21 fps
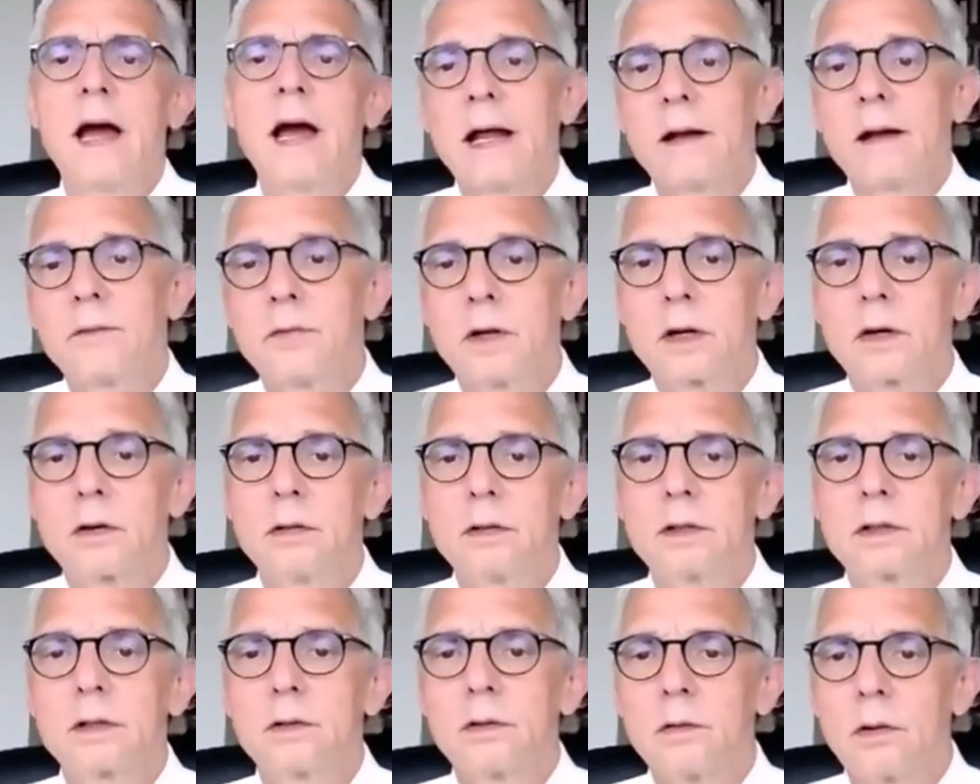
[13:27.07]
and we
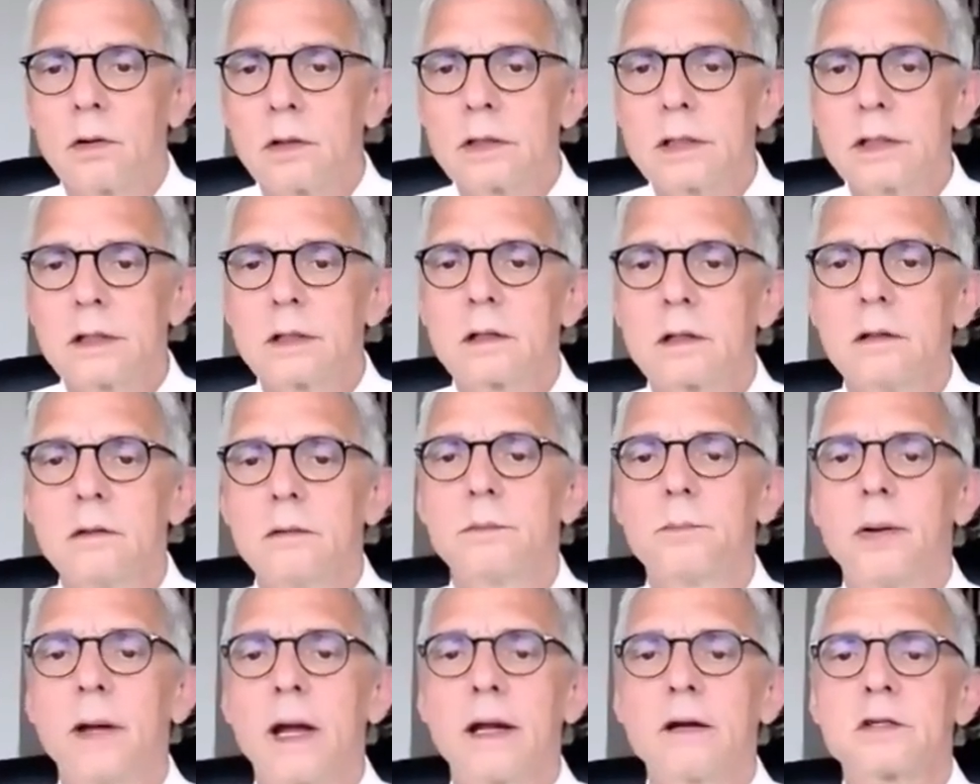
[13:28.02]
could not
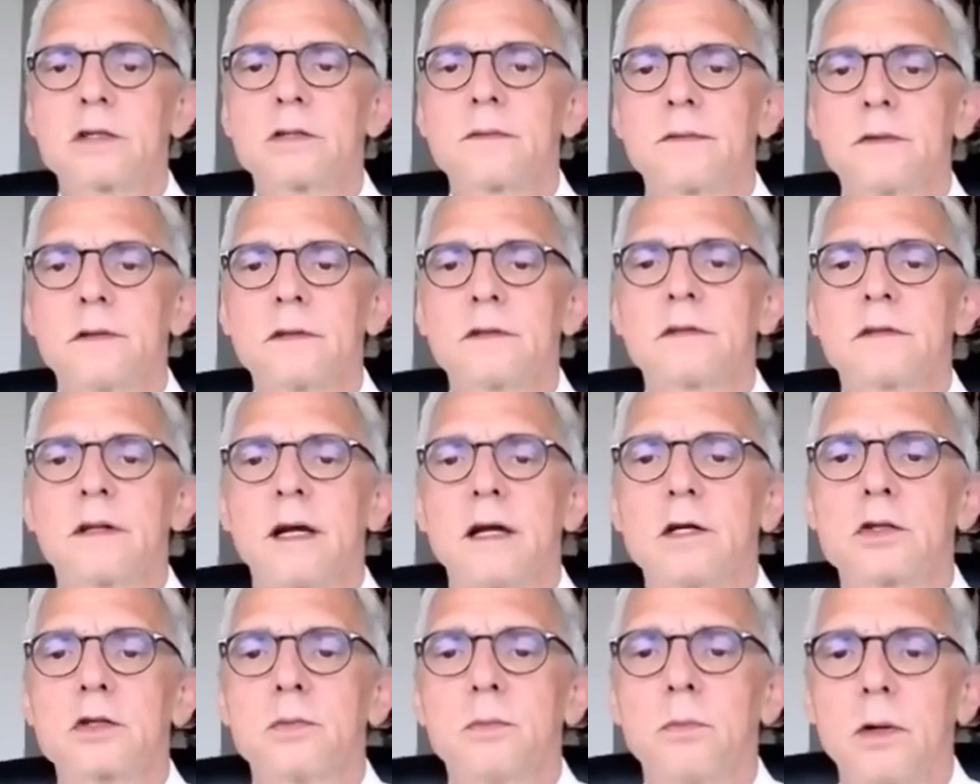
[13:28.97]
include patients with
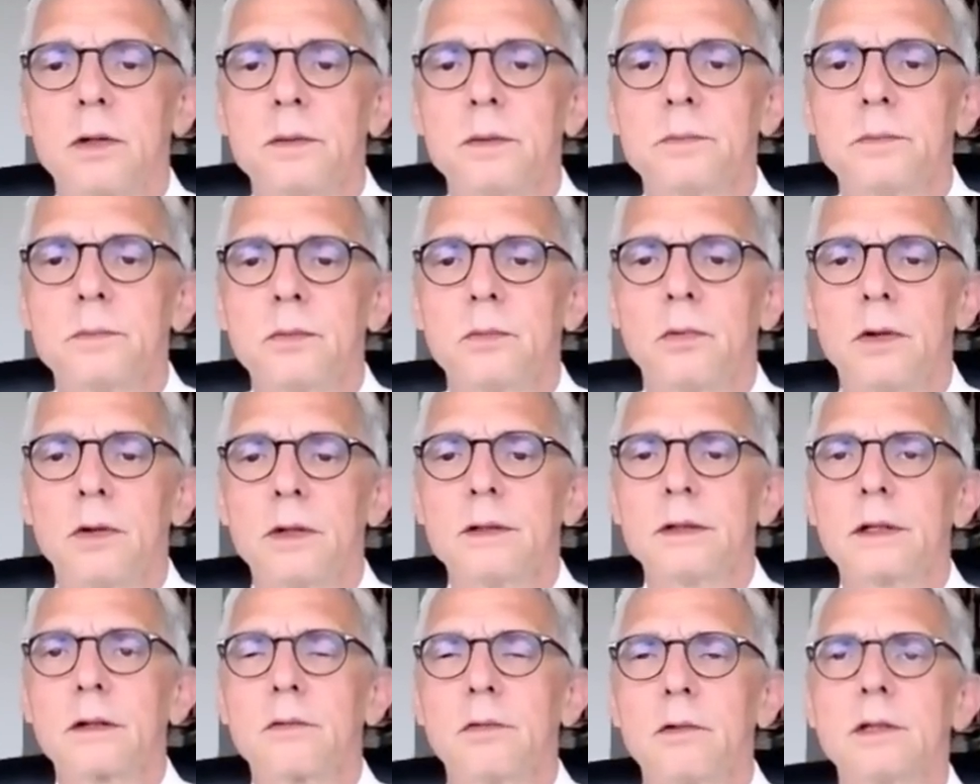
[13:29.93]
stage
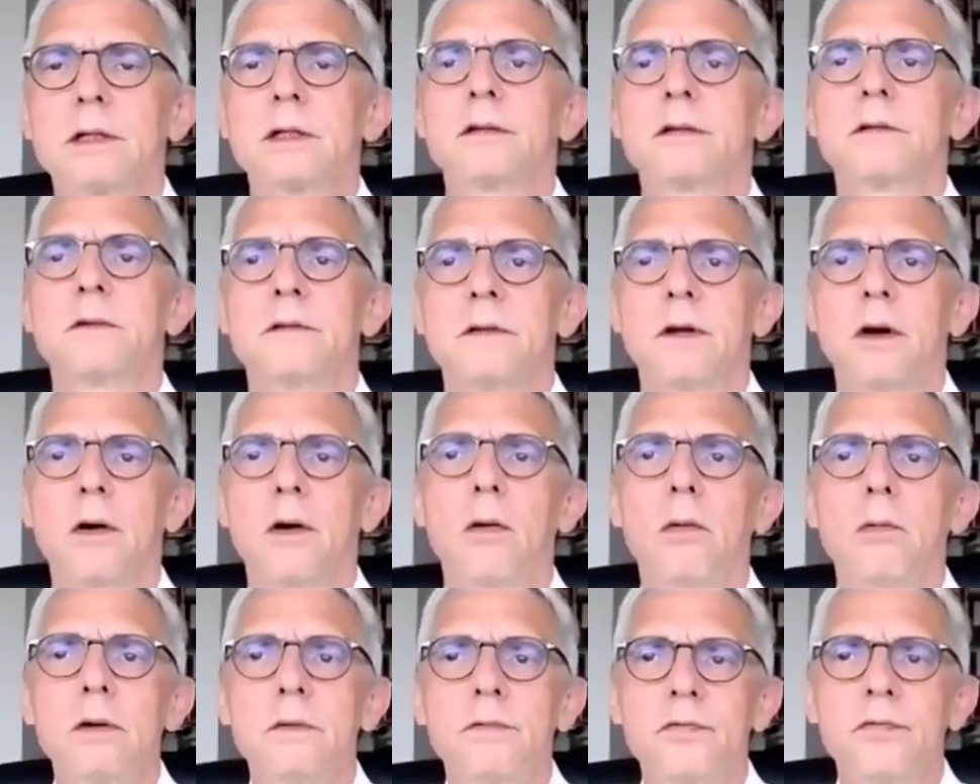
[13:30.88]
1B1 according to the
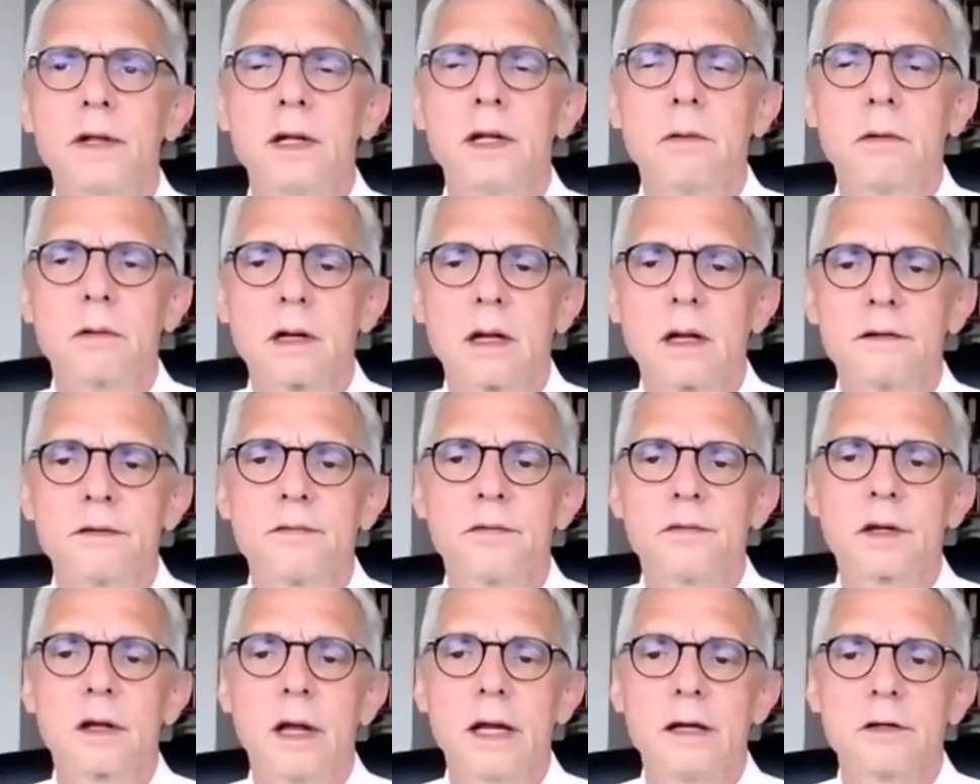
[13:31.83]
old FIGO
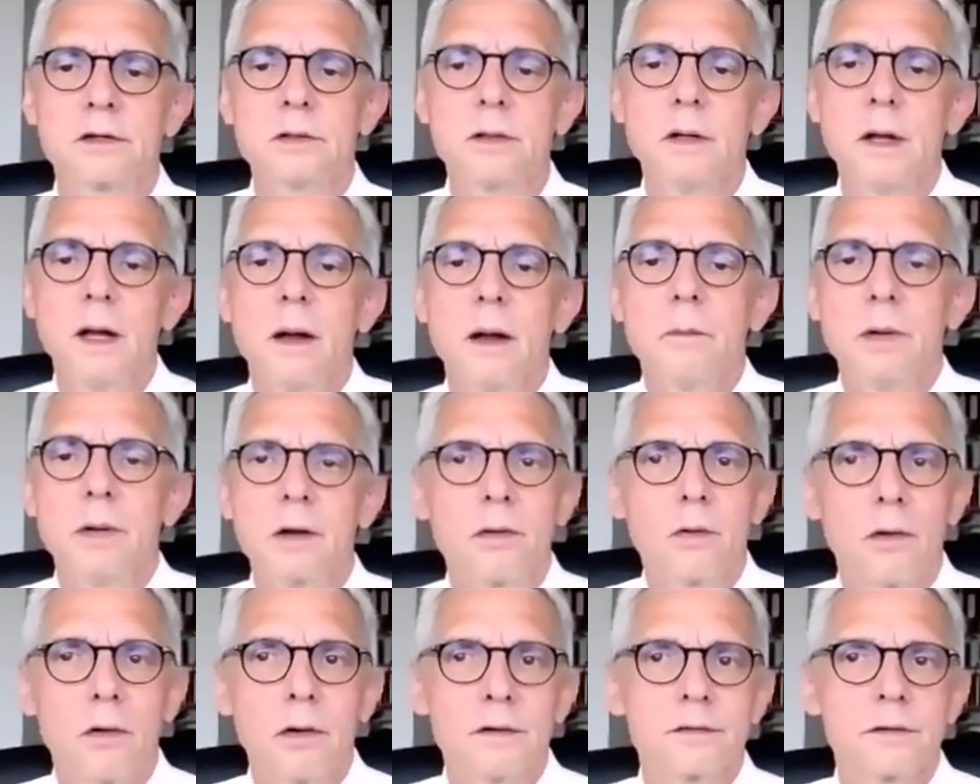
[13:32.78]
classification
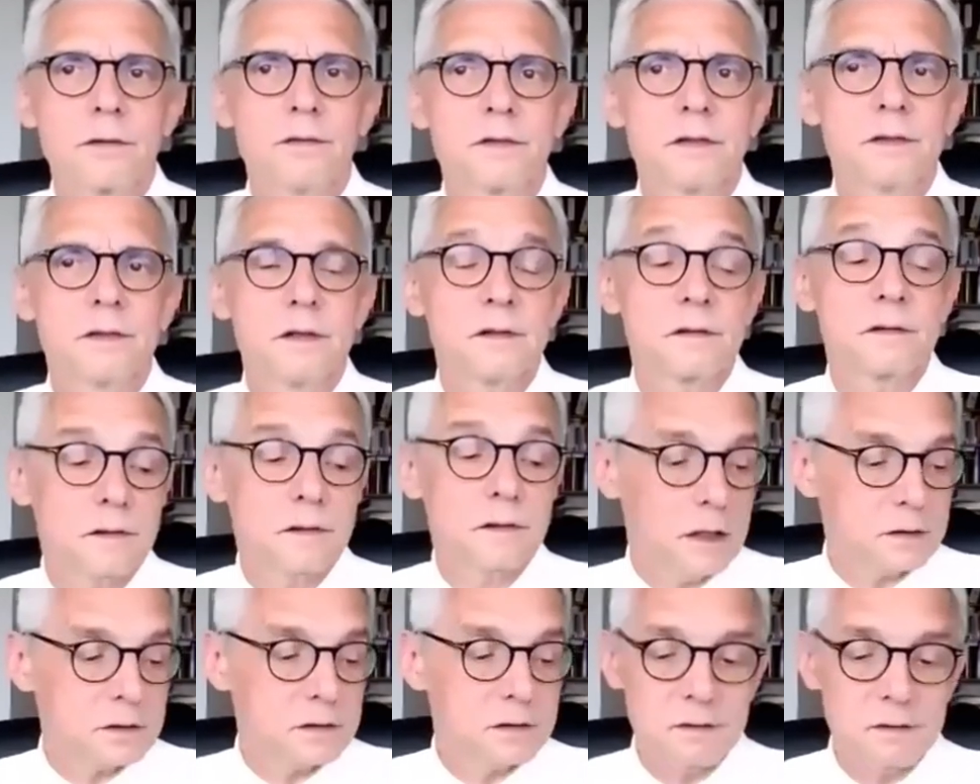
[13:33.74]
because of the
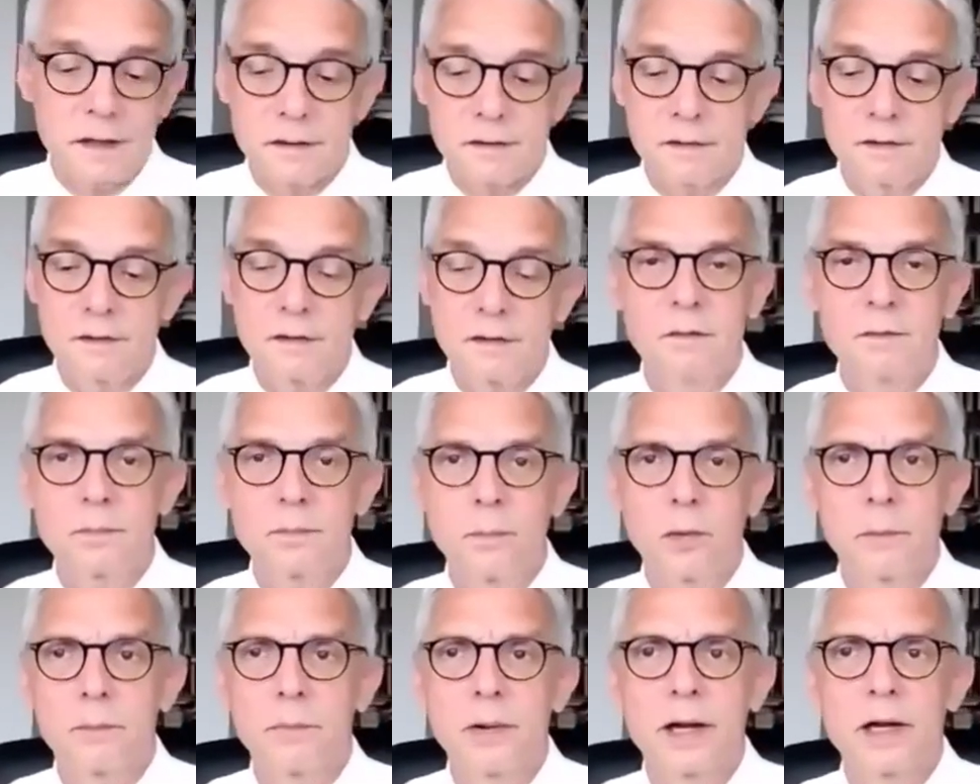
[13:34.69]
discussion that these
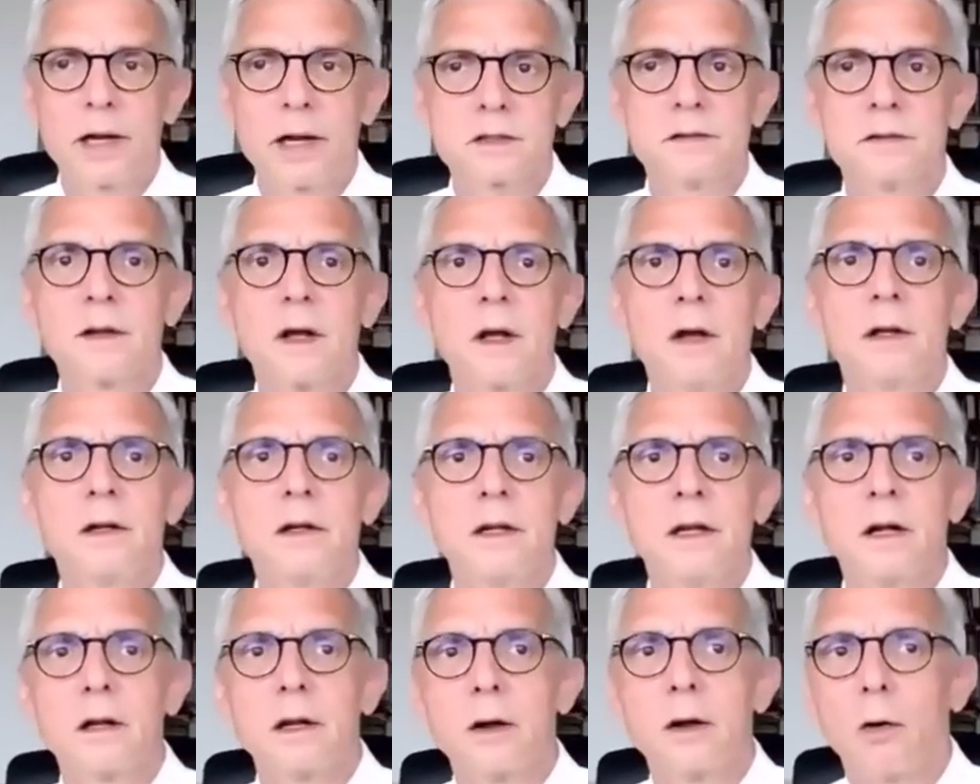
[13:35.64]
patients
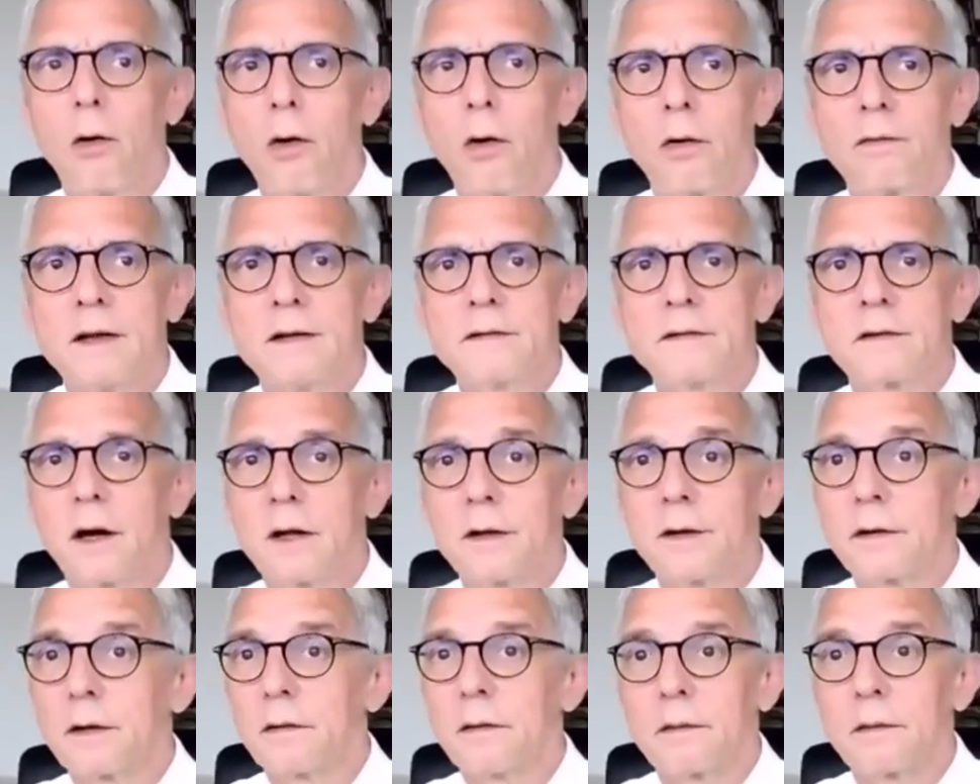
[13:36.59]
nearly always
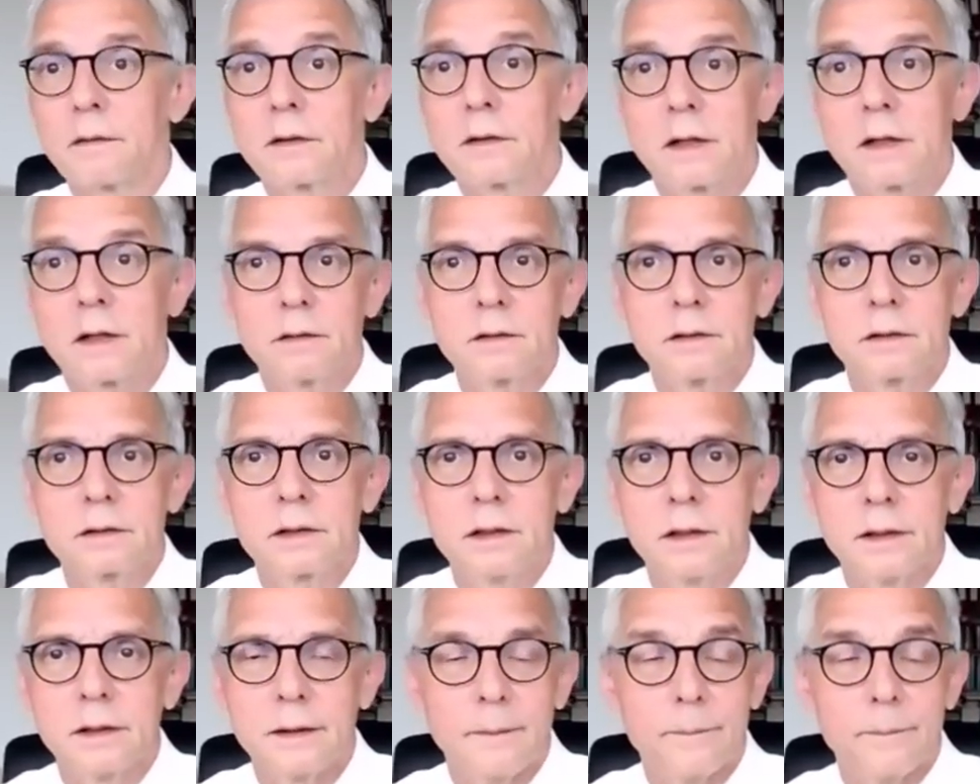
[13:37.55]
undergo
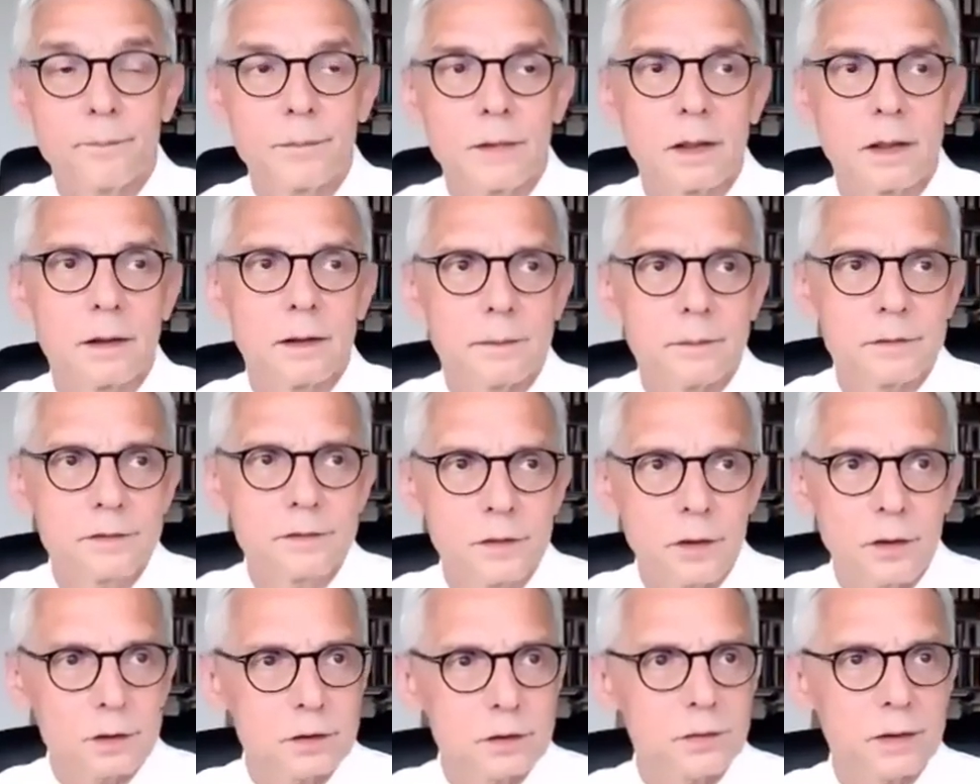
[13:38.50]
um, um,
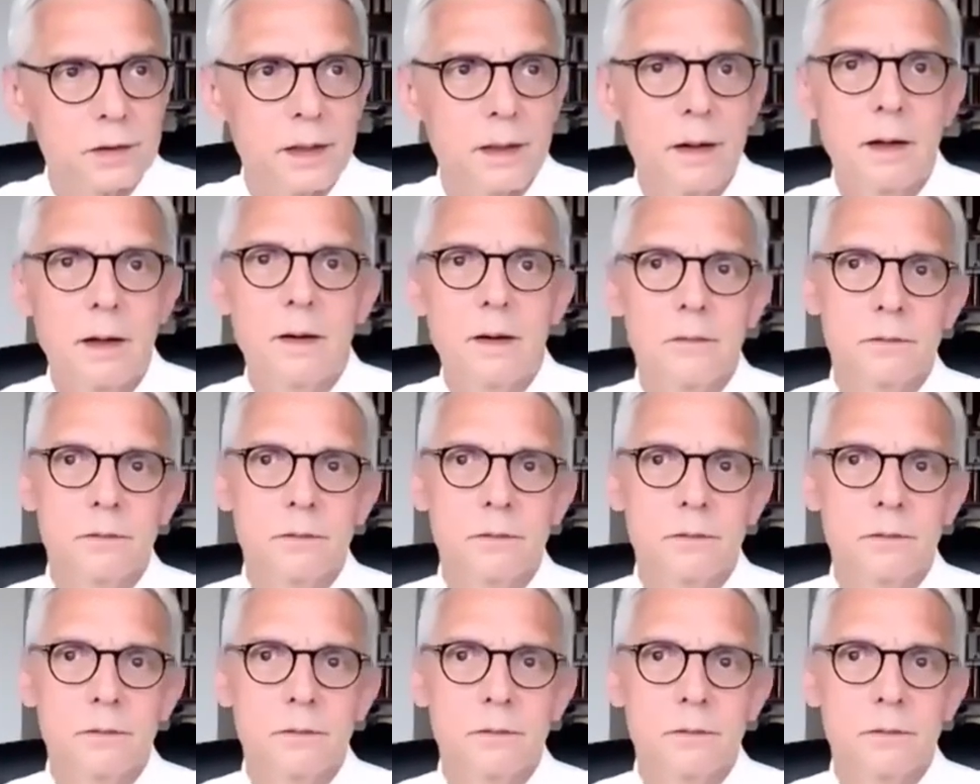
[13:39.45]
surgery,